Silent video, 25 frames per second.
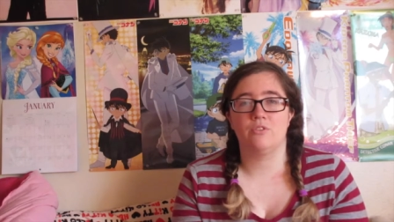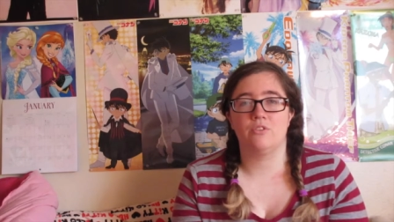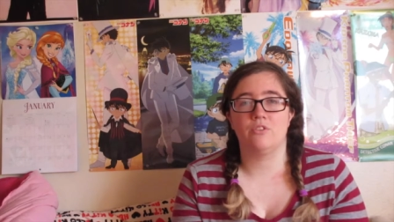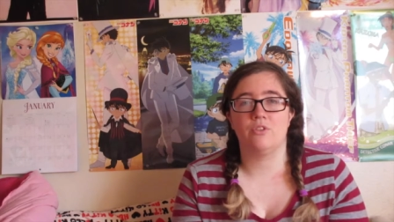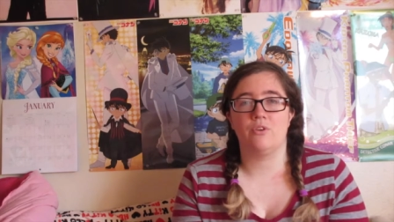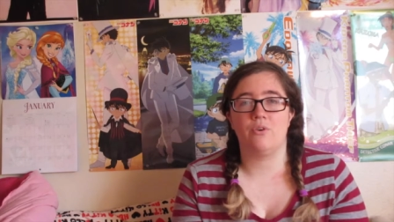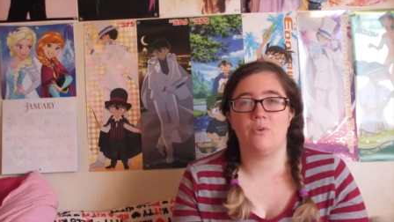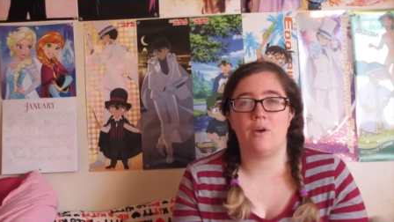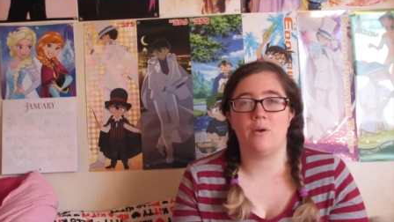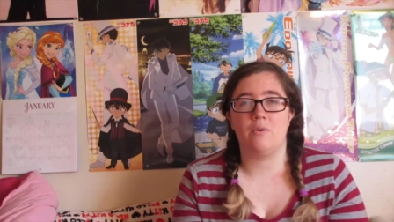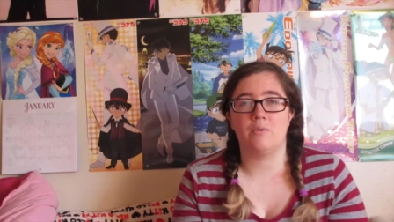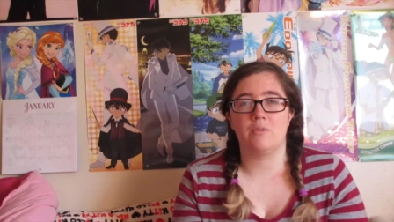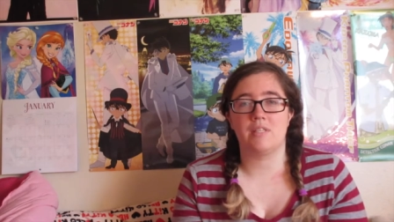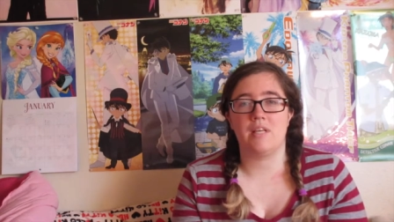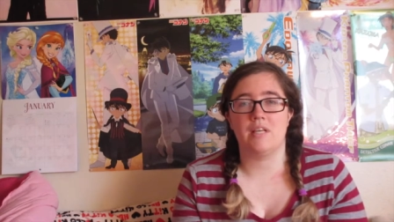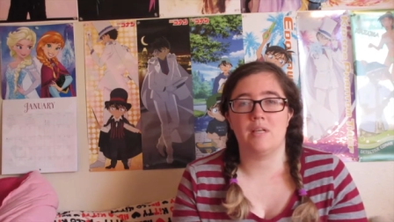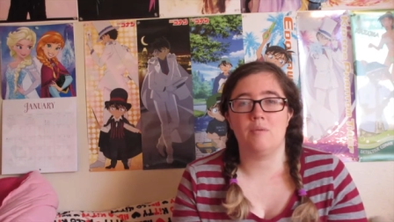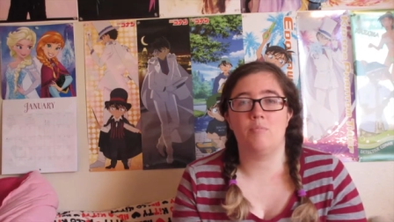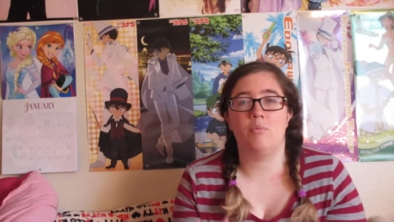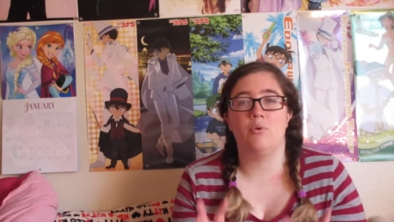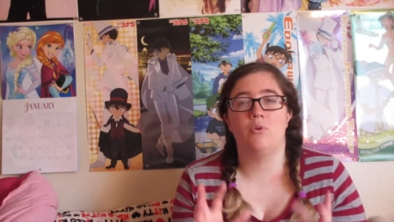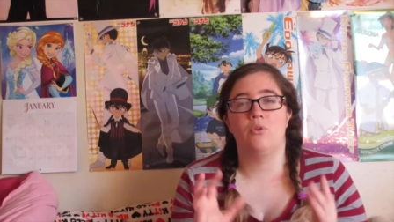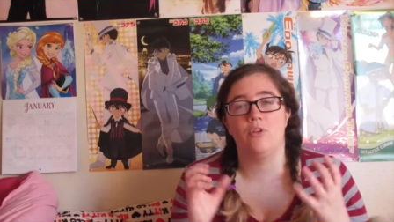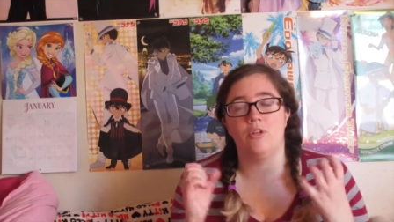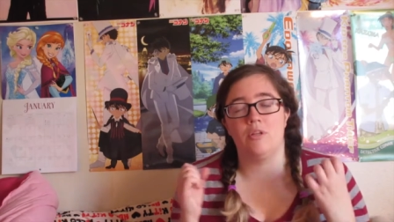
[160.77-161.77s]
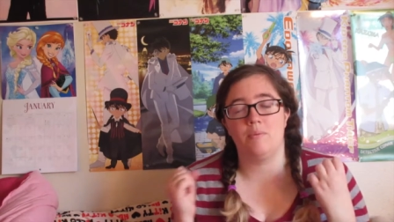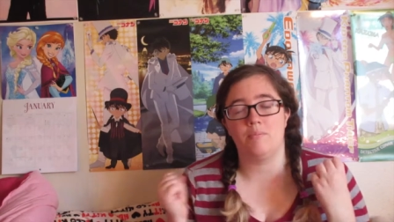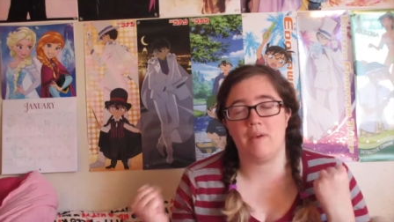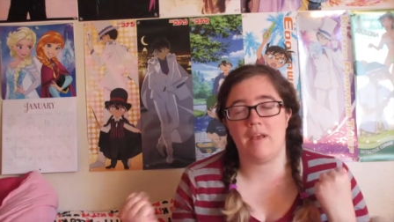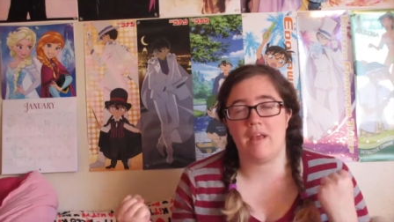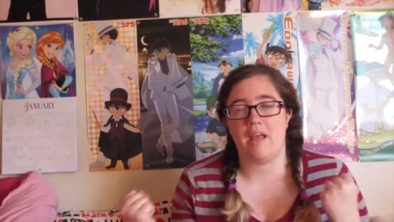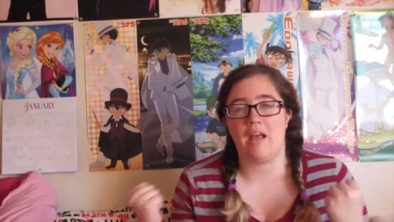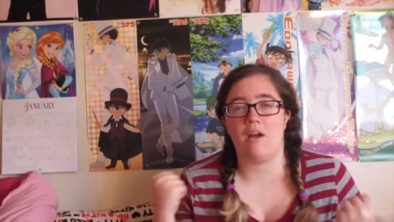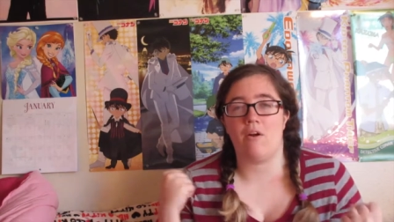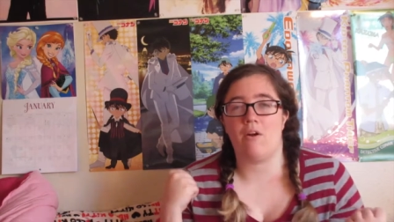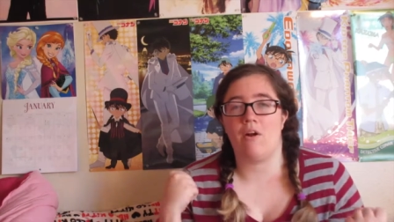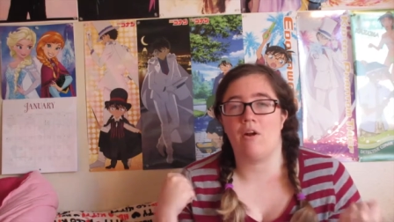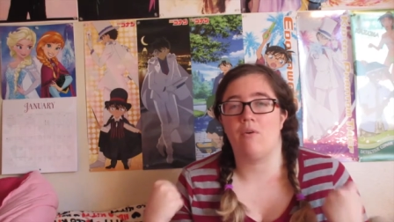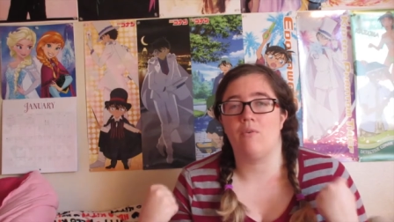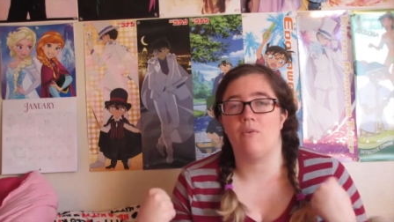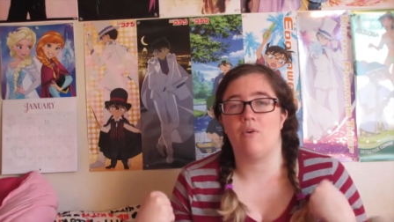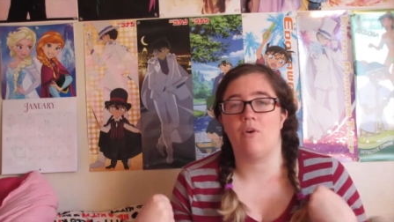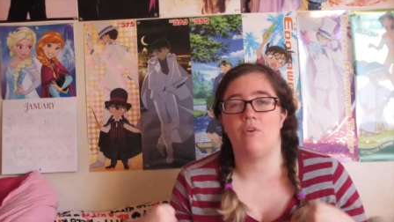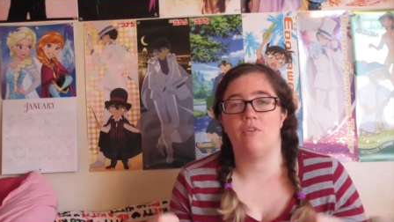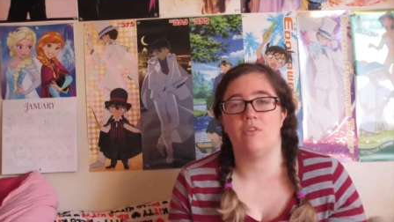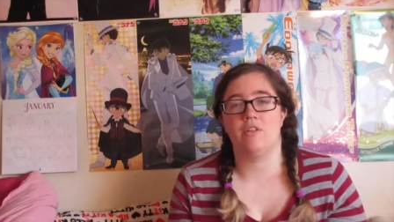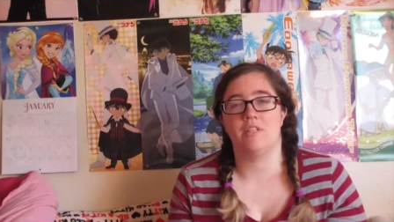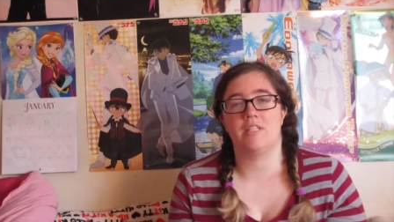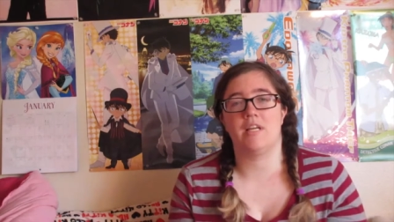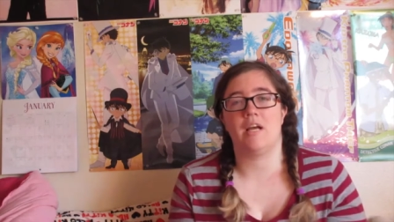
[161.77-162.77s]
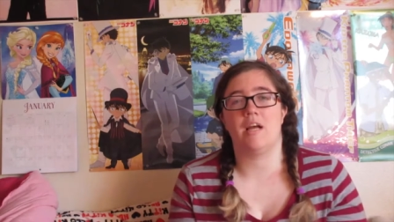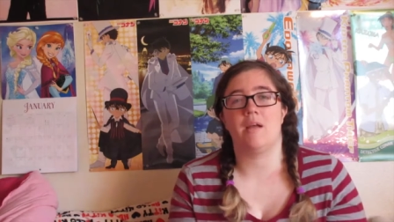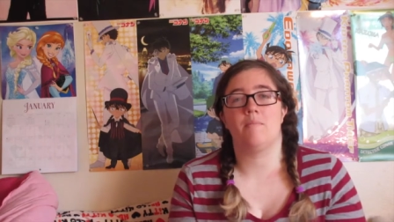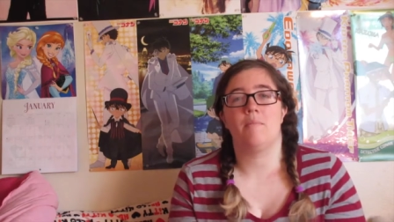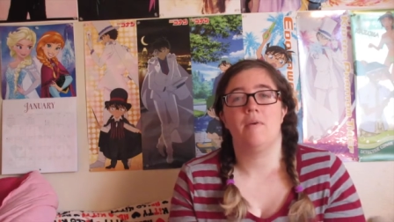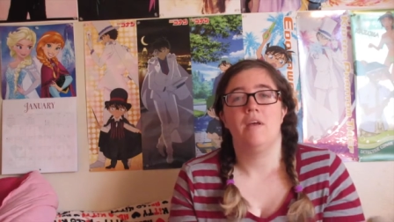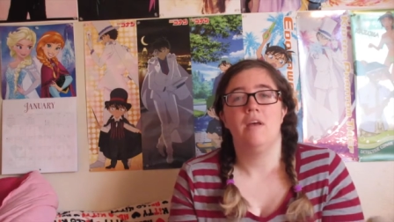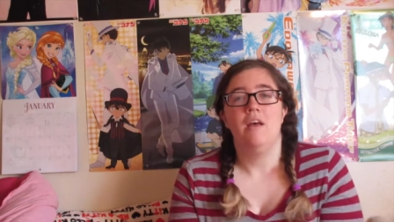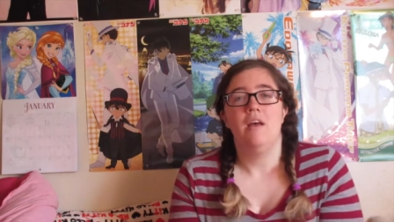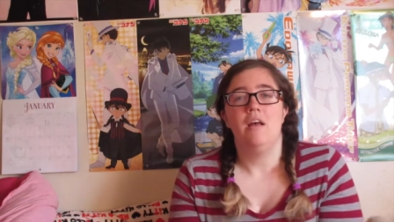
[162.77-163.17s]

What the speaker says: so I was like pulling my hair out all the time.